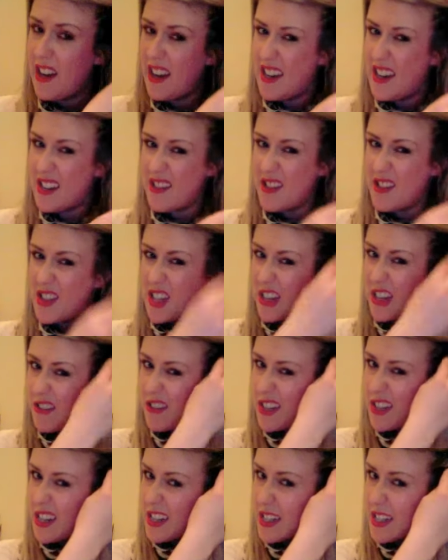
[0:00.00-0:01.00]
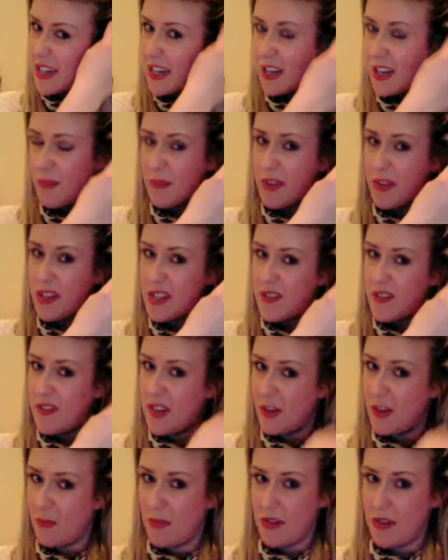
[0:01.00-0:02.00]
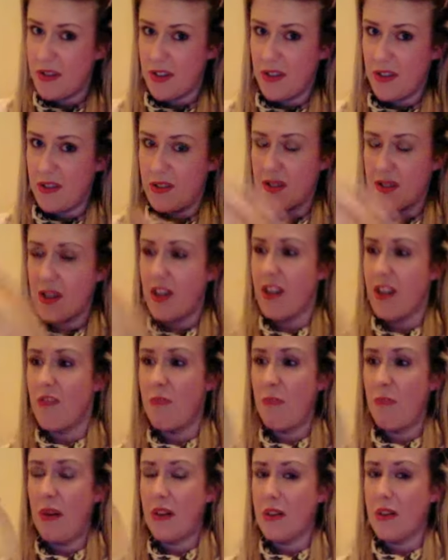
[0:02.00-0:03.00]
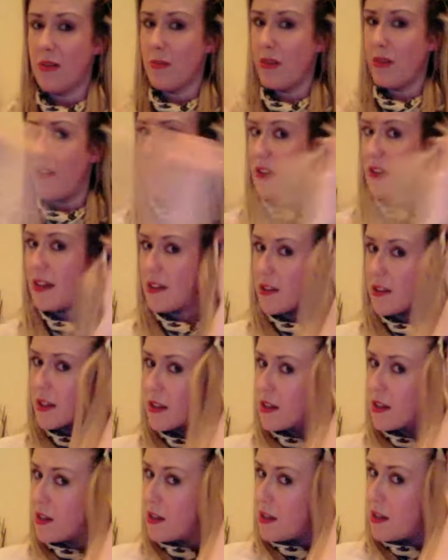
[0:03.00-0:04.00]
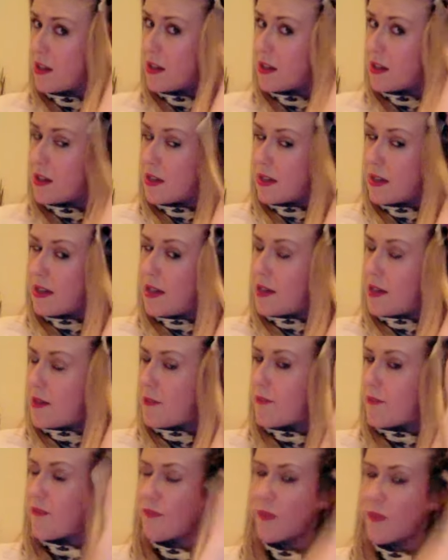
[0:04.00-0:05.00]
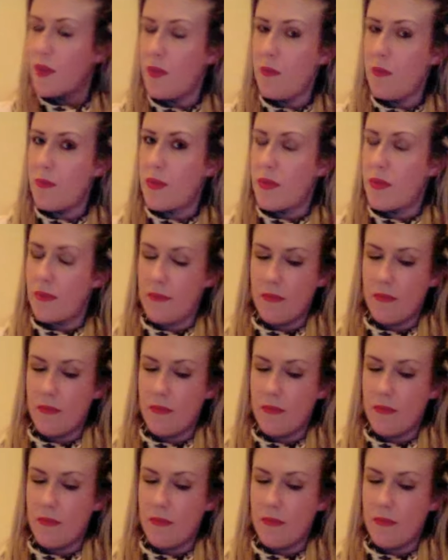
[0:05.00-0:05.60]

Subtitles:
You don't generally need to clip this if you don't want to. You can just kind of bung them wherever you like. Oops.